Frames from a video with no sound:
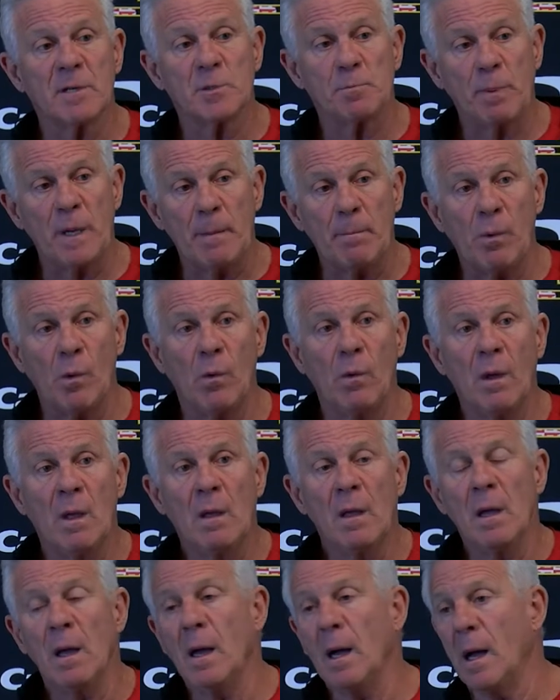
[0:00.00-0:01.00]
as people.
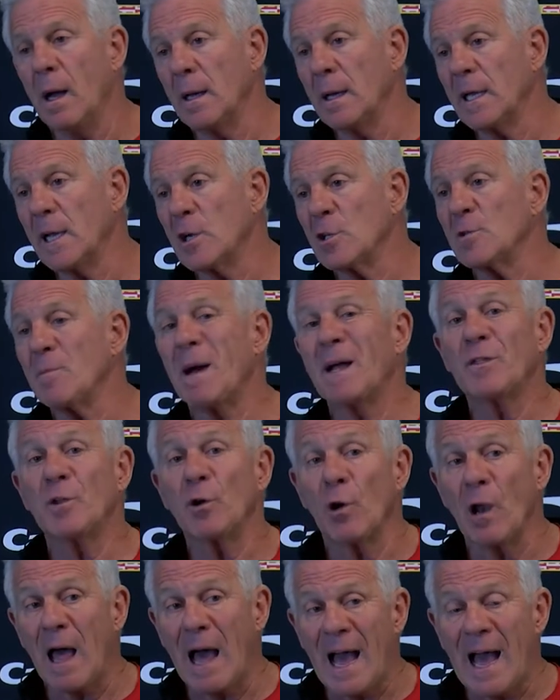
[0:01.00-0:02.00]
He cares about
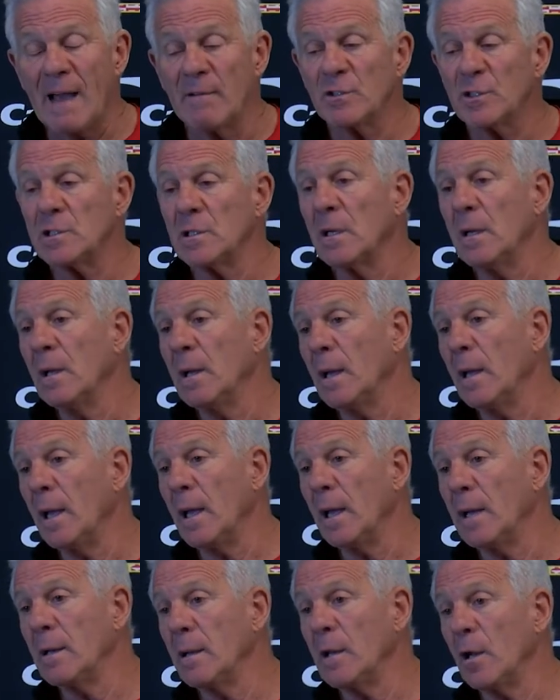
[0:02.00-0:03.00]
their lives.
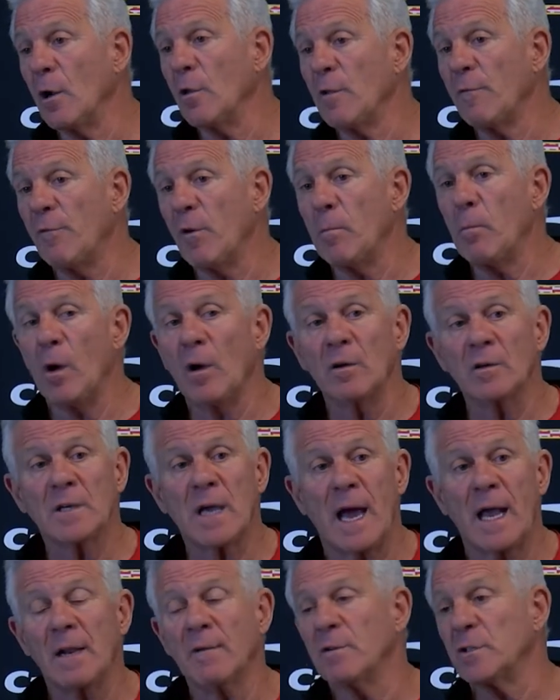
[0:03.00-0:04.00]
And, the football
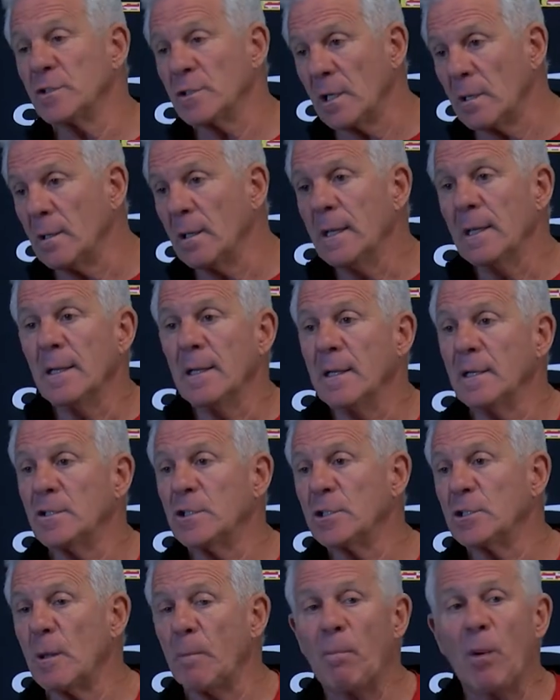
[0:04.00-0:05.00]
kind of is
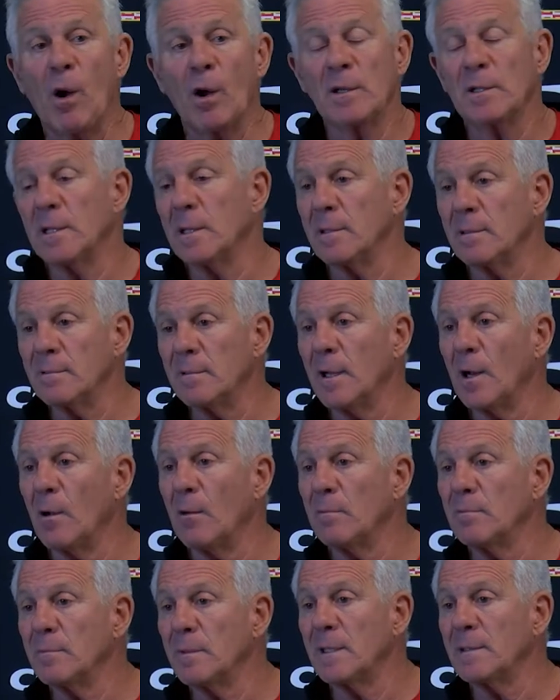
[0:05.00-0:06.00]
just a part that,
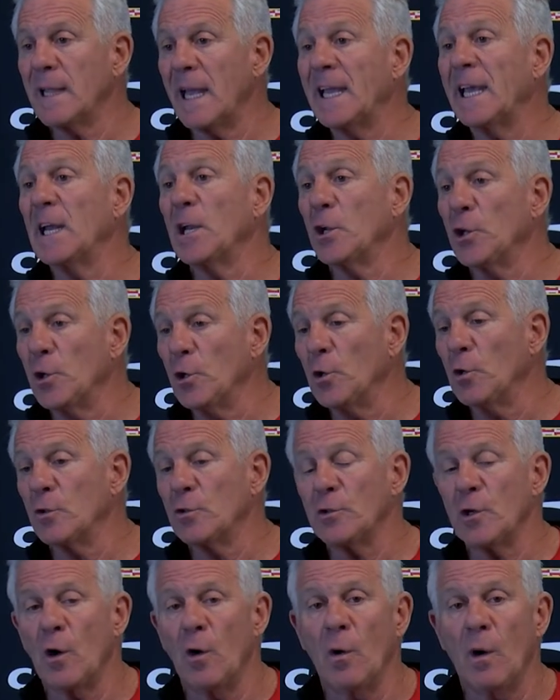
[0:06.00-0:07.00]
that they get to do.
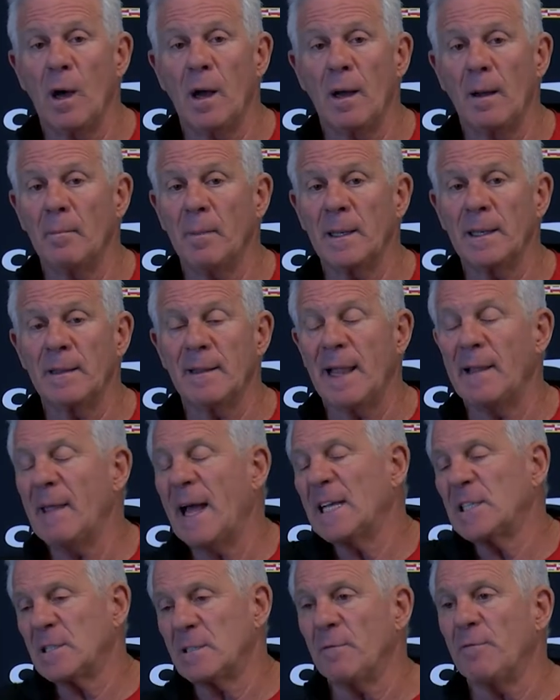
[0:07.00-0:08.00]
So
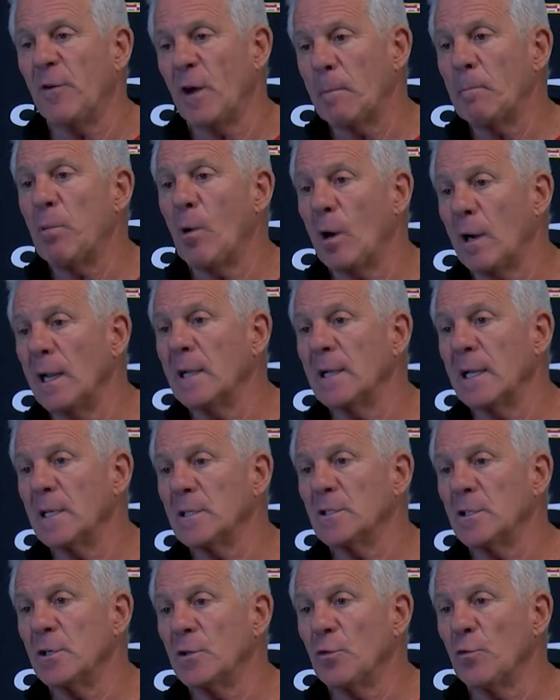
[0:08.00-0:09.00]
that's the fun part,
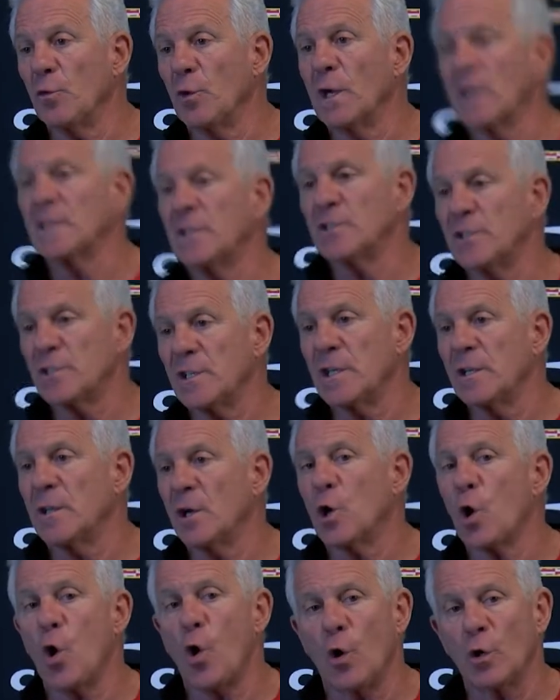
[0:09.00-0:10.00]
is you really see
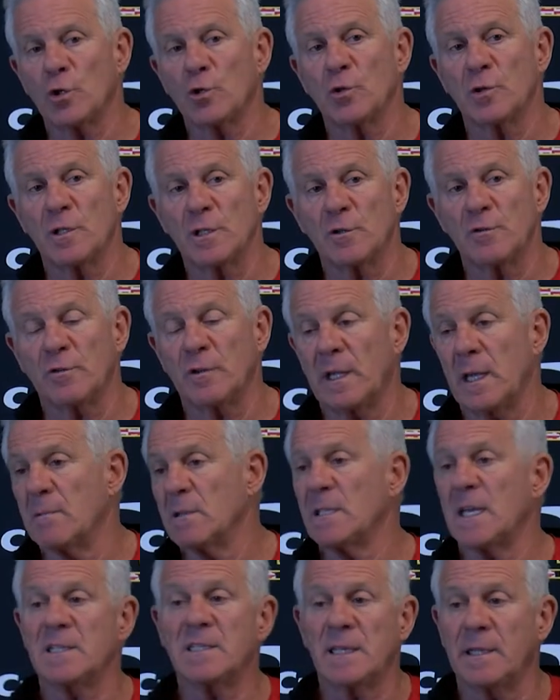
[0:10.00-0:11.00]
the culture of this team.
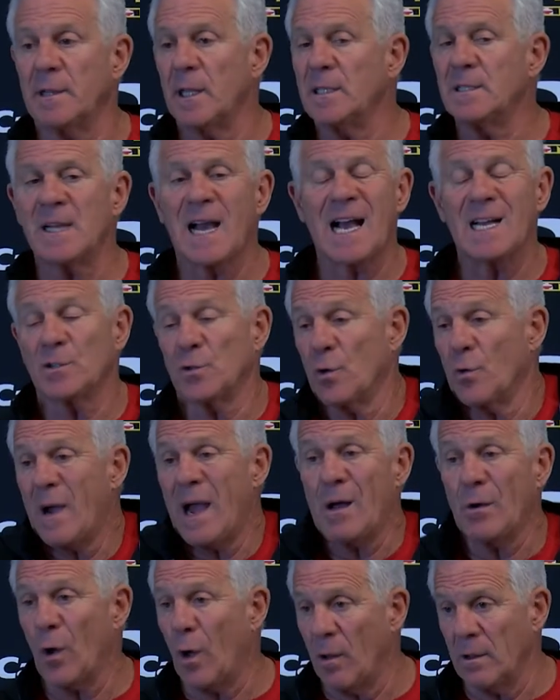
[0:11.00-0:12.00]
As I said, these guys are
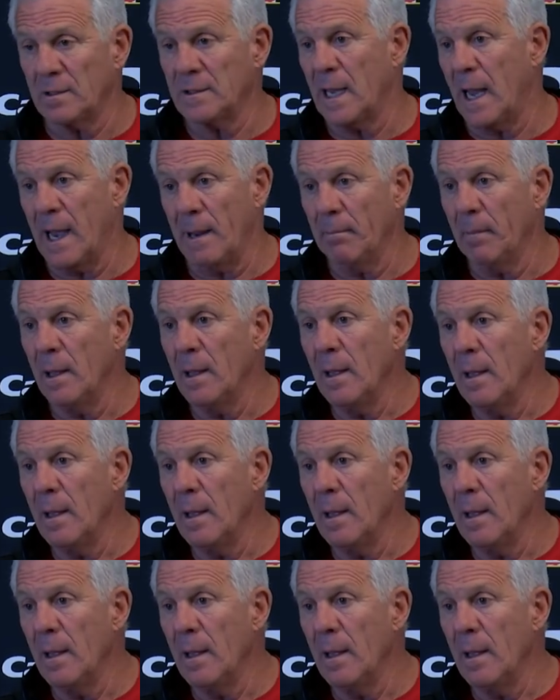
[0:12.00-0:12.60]
around all the time,